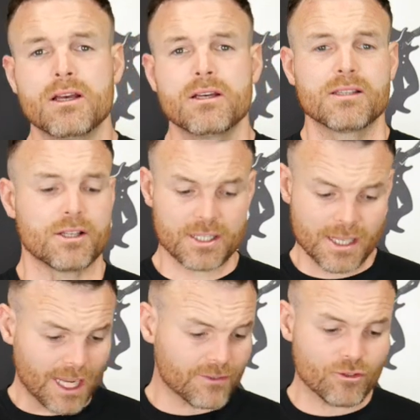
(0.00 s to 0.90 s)
such as
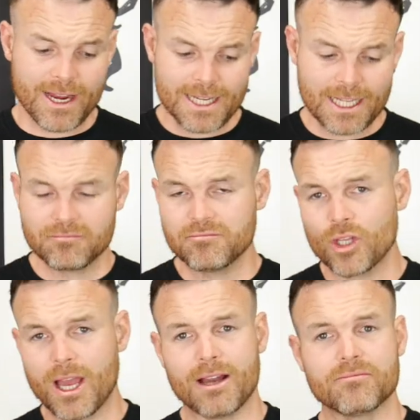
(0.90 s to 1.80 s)
lack of training.
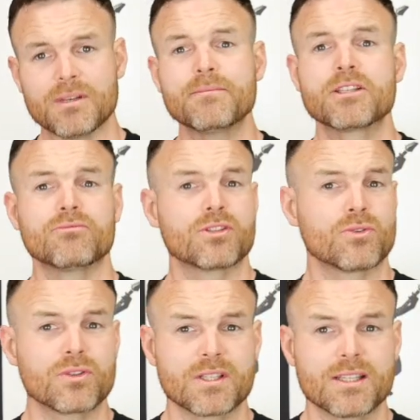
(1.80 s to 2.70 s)
You have limited
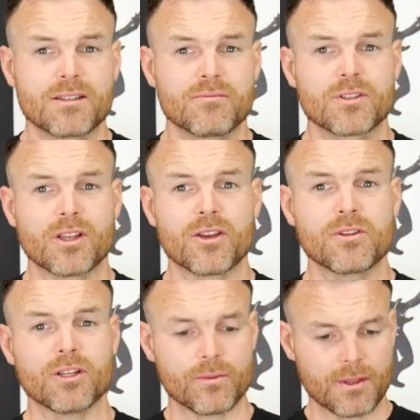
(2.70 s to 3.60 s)
resources, so
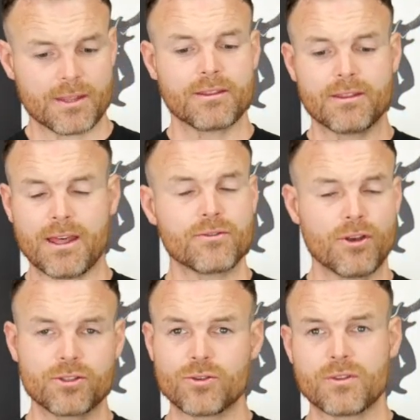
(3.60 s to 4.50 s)

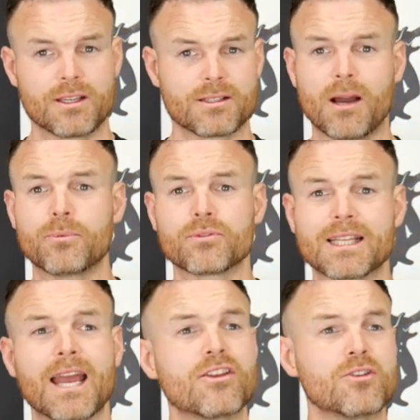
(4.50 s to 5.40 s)
those two things coupled
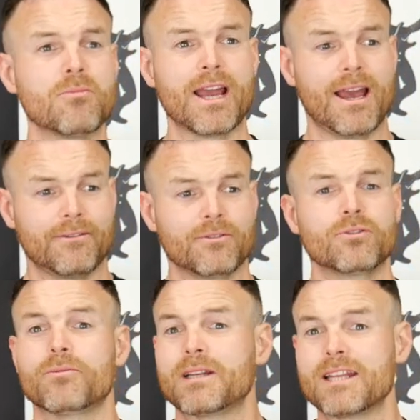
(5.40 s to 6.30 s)
together, you might have
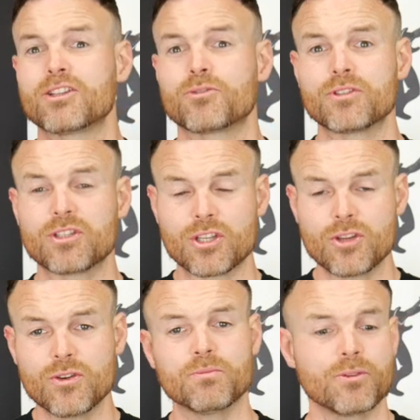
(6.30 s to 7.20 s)
not many instruments to
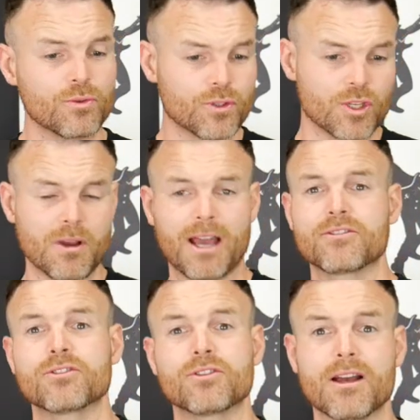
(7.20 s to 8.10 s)
use, but also you might have
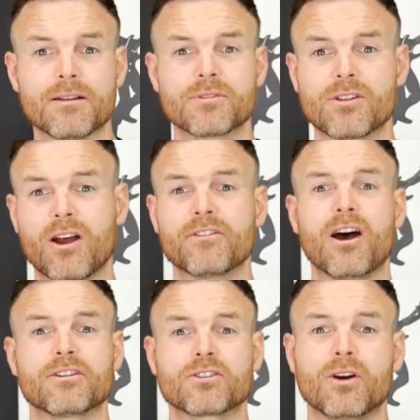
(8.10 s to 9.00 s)
staff that
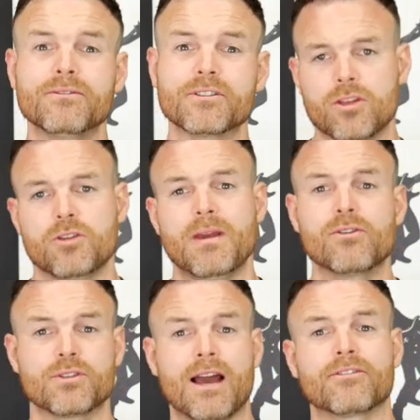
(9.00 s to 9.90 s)
aren't as confident. You may
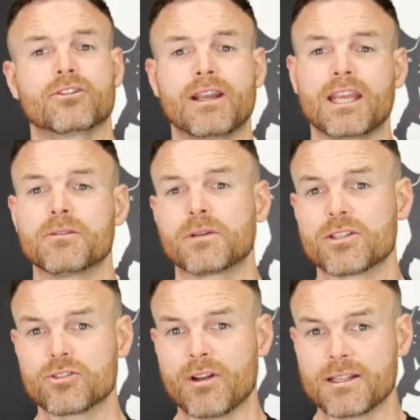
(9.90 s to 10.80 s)
also have curriculum
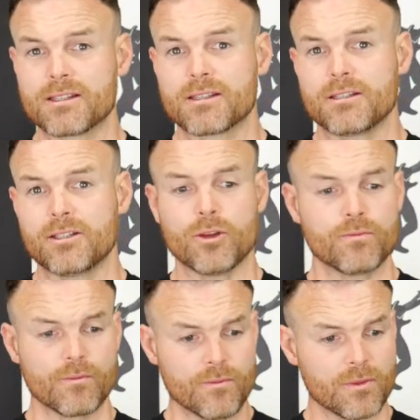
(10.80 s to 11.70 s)
constraints.
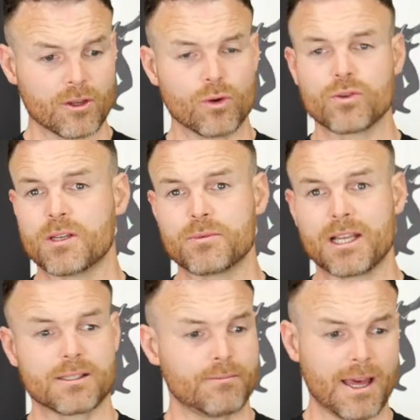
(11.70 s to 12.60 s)
The core
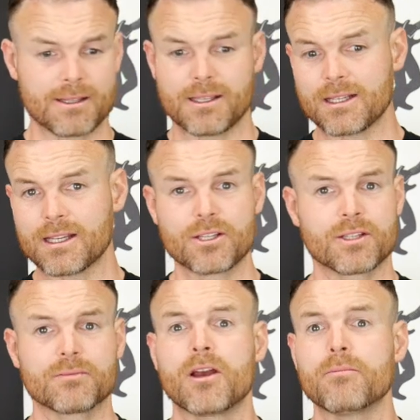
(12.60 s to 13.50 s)
subjects, maths,
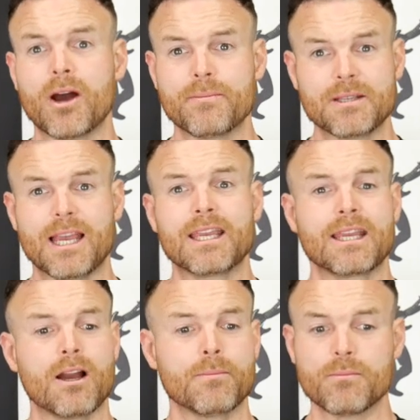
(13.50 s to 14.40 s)
English, might be
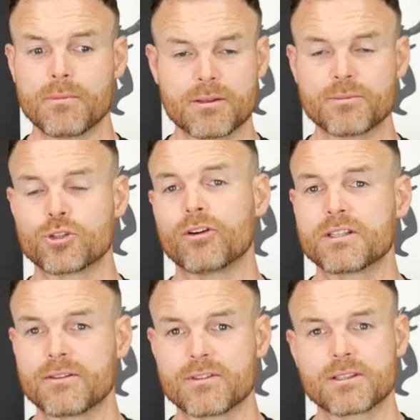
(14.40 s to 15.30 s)
taking up the
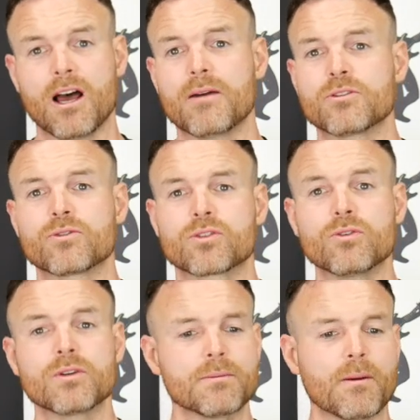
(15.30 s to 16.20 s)
majority of the time in your
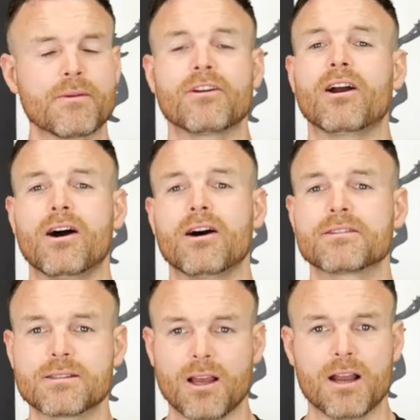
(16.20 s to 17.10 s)
school, and it might be very hard
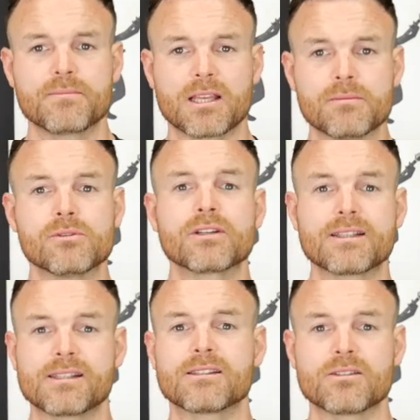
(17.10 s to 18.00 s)
to timetable
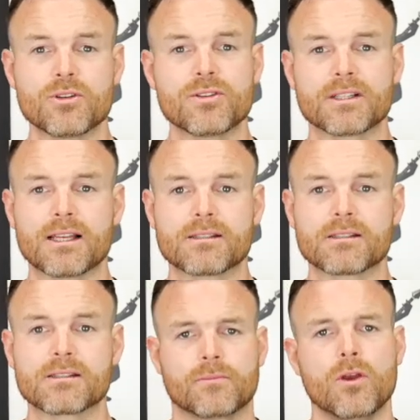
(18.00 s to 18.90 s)
consistent music
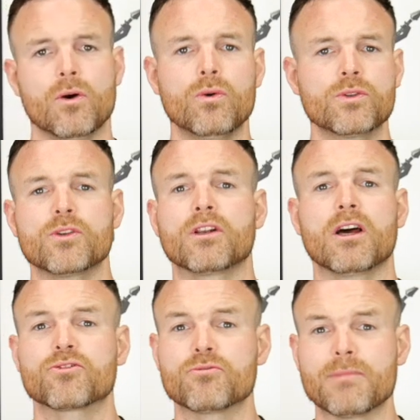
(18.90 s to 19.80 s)
lessons. Also
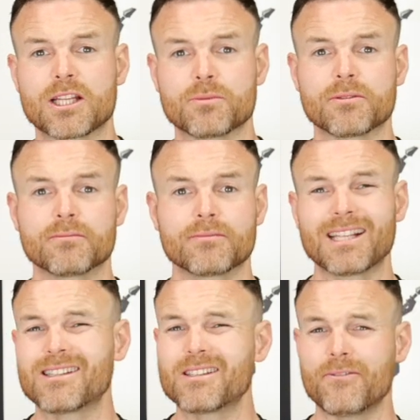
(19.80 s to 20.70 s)
classroom management.
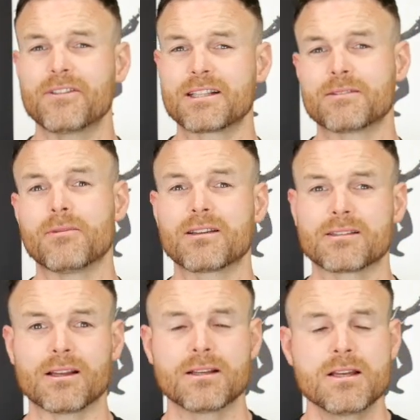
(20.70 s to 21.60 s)
That's a tough thing to
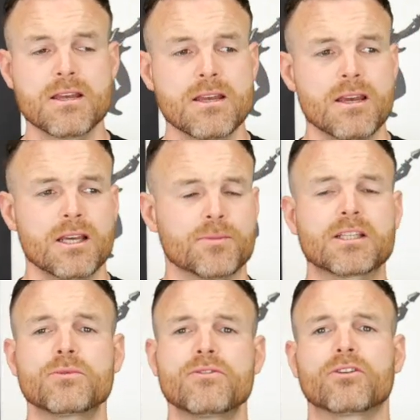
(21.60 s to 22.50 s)
master.
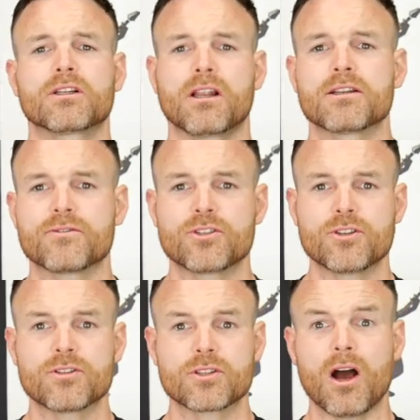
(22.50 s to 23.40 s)
Especially when you've got a class of
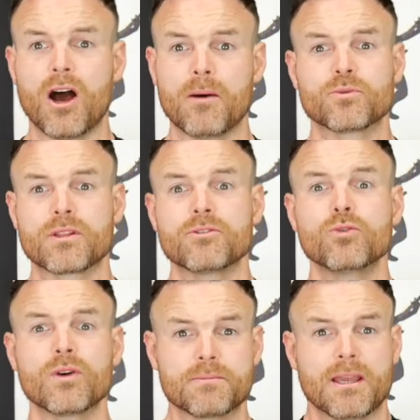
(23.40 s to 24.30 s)
students armed with
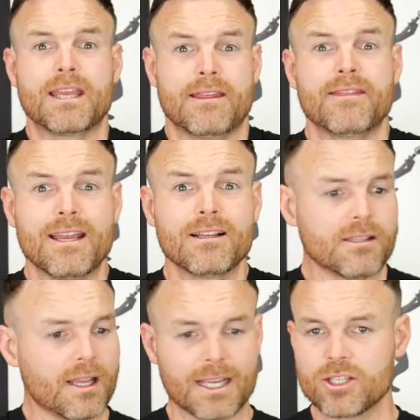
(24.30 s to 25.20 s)
noise-making things
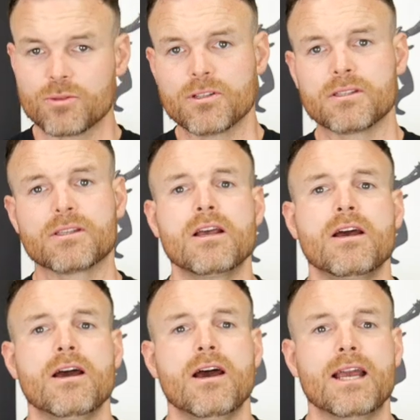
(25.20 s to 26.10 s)
like instruments,
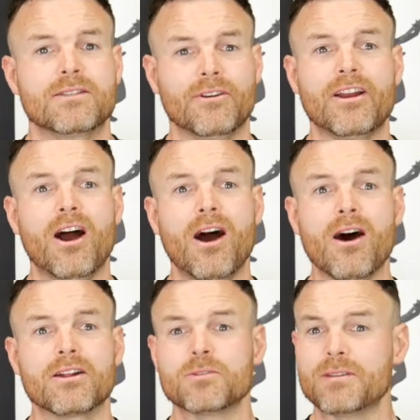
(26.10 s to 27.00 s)
it's very
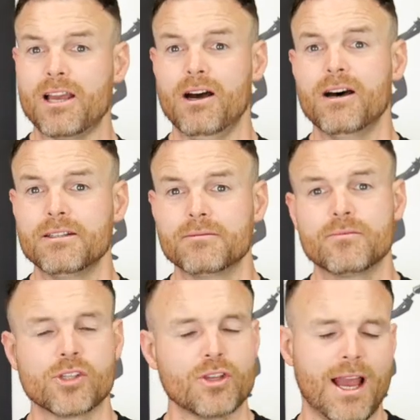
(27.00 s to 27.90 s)
hard to be heard,
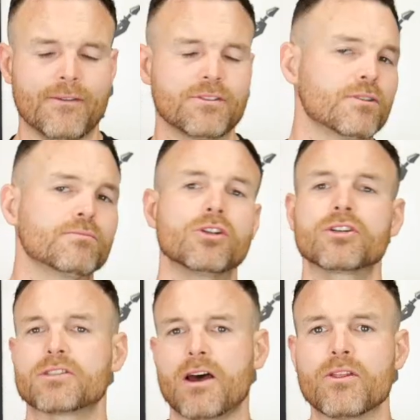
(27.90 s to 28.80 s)
so you have to
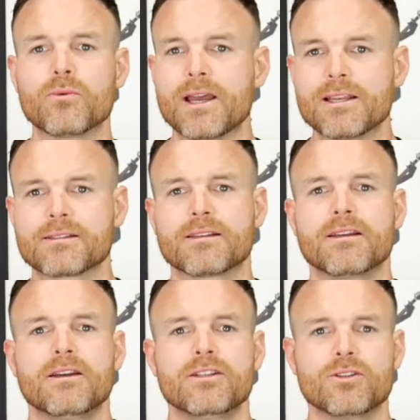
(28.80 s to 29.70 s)
look to other ways
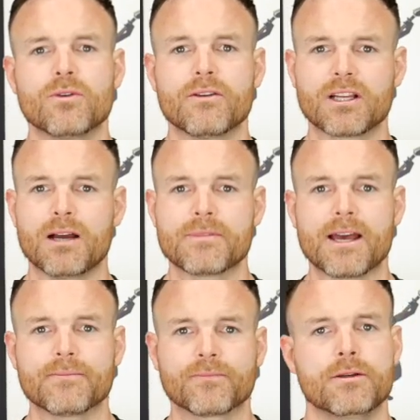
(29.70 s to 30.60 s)
to overcome
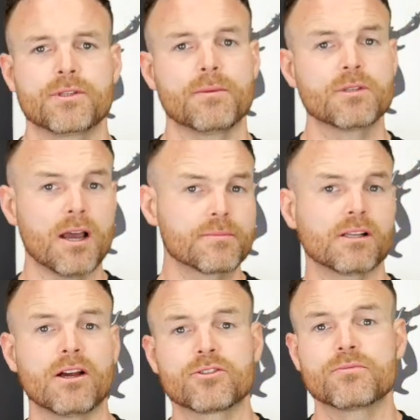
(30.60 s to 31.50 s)
that. Sometimes classroom